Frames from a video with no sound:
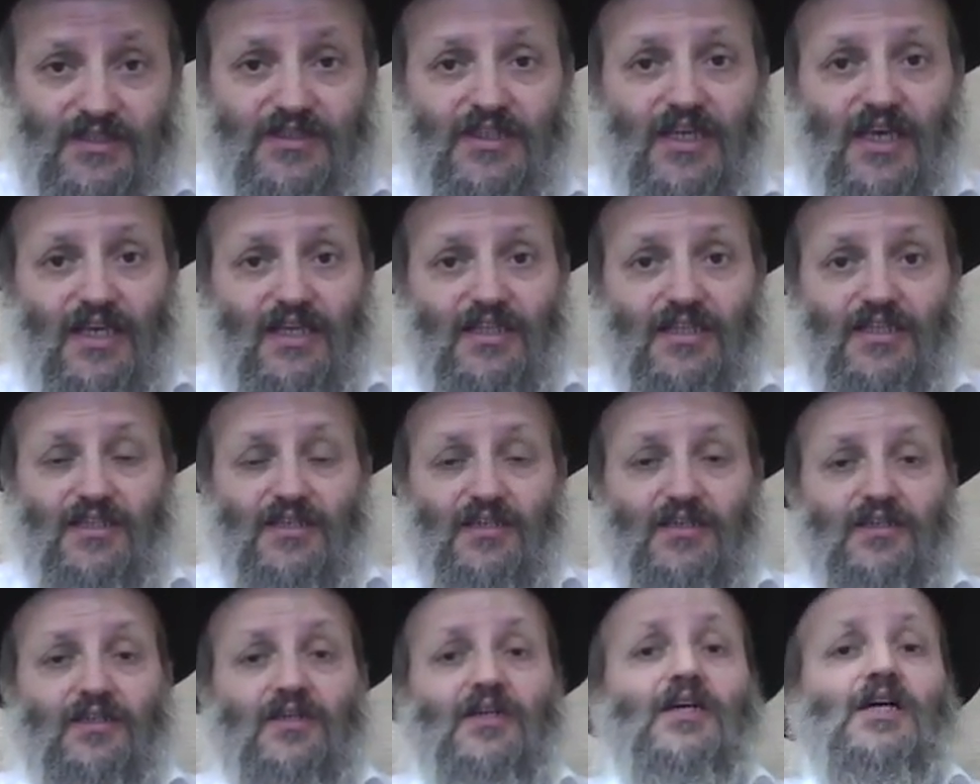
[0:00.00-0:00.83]

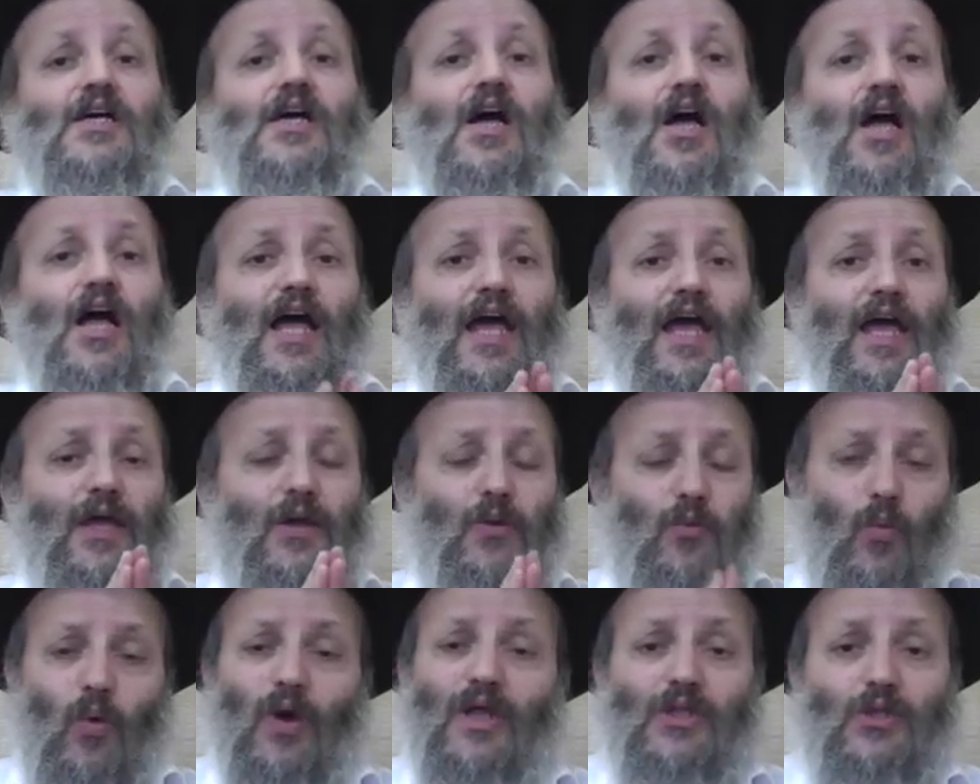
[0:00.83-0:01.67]
idea,
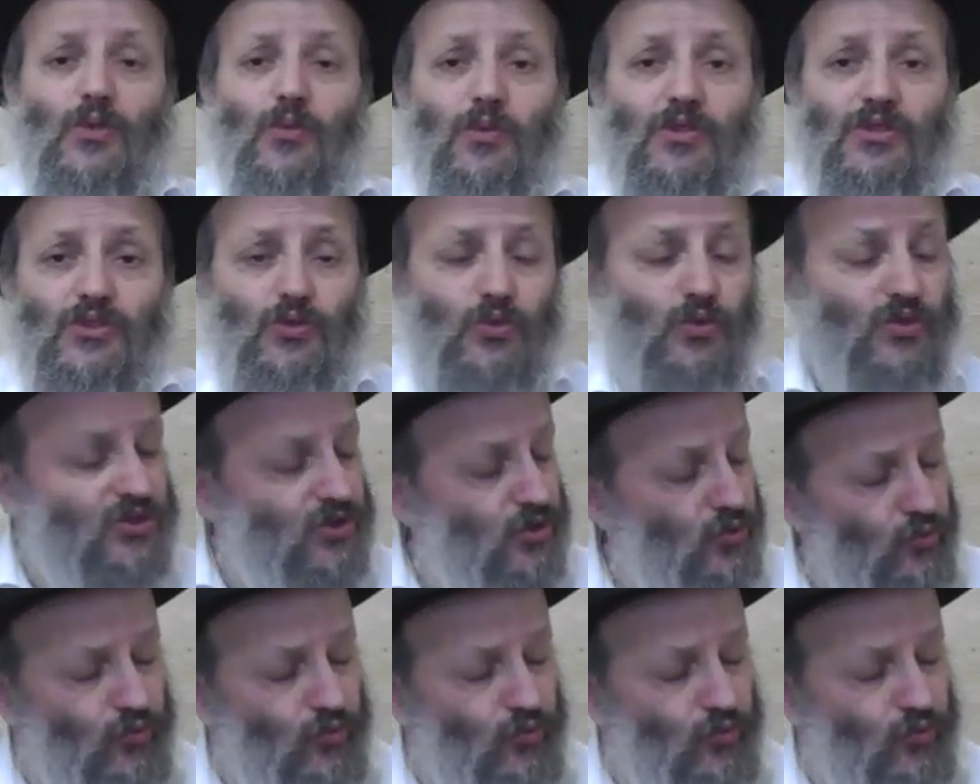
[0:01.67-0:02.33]
and when do we do this?